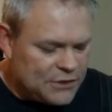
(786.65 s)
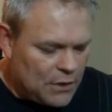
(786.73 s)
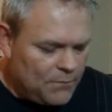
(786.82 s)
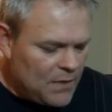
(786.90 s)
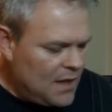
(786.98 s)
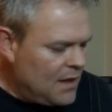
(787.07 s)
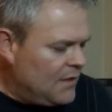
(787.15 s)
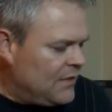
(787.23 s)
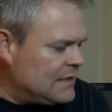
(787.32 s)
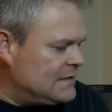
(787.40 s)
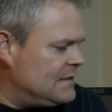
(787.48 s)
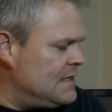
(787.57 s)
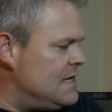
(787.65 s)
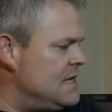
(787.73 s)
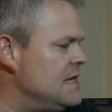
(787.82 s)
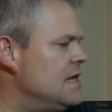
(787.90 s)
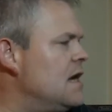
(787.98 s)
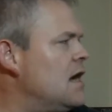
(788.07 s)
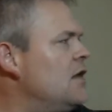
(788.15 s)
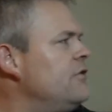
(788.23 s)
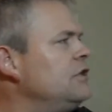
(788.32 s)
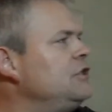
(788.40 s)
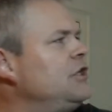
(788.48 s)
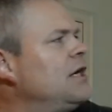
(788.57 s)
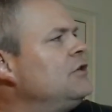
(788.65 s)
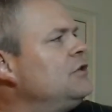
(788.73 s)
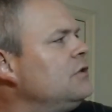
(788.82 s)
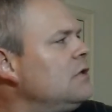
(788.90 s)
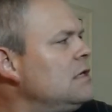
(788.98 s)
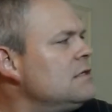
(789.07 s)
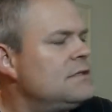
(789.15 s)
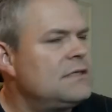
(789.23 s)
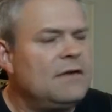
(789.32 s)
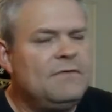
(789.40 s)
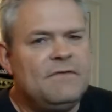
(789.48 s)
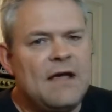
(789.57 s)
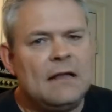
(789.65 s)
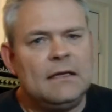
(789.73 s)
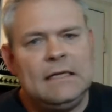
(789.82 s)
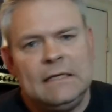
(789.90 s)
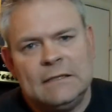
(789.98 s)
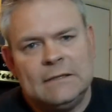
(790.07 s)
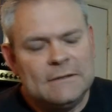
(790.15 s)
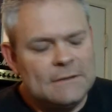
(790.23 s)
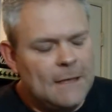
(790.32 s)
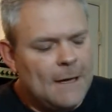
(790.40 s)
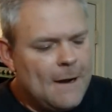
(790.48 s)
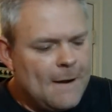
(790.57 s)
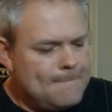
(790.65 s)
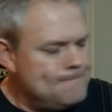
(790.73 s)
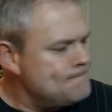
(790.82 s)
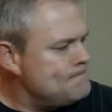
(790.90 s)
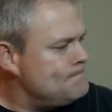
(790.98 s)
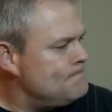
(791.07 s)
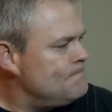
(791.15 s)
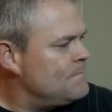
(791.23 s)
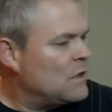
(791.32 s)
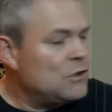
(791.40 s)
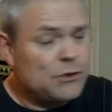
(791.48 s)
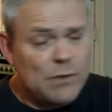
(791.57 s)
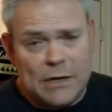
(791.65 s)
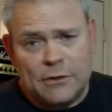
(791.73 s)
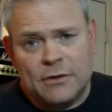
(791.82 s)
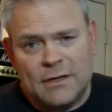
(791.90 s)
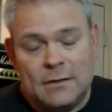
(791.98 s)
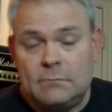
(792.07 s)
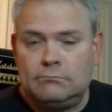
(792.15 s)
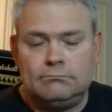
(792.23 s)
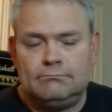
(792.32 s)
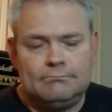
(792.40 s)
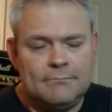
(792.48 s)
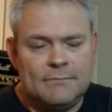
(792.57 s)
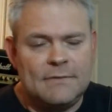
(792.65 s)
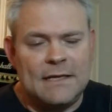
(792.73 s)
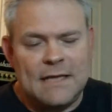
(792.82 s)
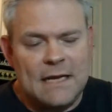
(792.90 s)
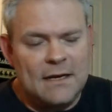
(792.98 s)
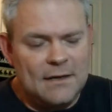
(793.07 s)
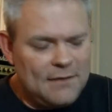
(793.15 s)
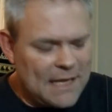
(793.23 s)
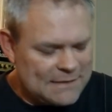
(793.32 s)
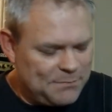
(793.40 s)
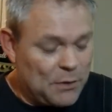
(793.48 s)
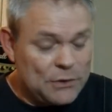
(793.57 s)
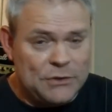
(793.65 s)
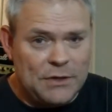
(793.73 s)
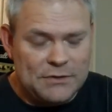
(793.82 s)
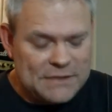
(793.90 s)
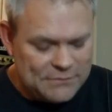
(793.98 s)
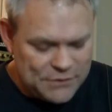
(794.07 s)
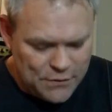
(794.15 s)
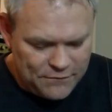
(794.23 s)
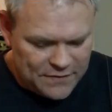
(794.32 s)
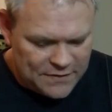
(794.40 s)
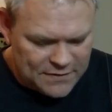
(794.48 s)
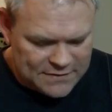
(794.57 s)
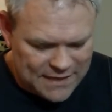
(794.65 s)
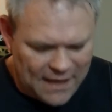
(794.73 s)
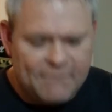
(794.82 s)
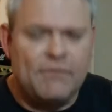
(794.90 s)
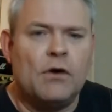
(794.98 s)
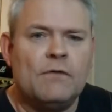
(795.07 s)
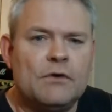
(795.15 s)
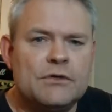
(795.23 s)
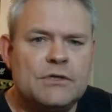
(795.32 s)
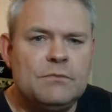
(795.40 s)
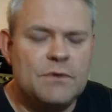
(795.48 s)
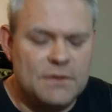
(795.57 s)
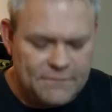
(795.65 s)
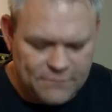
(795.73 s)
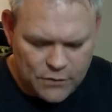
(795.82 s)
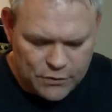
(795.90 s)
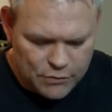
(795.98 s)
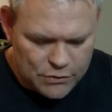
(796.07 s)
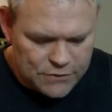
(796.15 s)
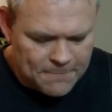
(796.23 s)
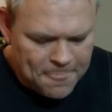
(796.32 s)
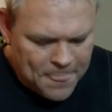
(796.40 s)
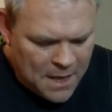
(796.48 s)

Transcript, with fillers: So that's the, uh, the Schecter Sun Valley um, Shredder. I, I think that last part shredder sounds goofy. That's the FR version with the Floyd Rose.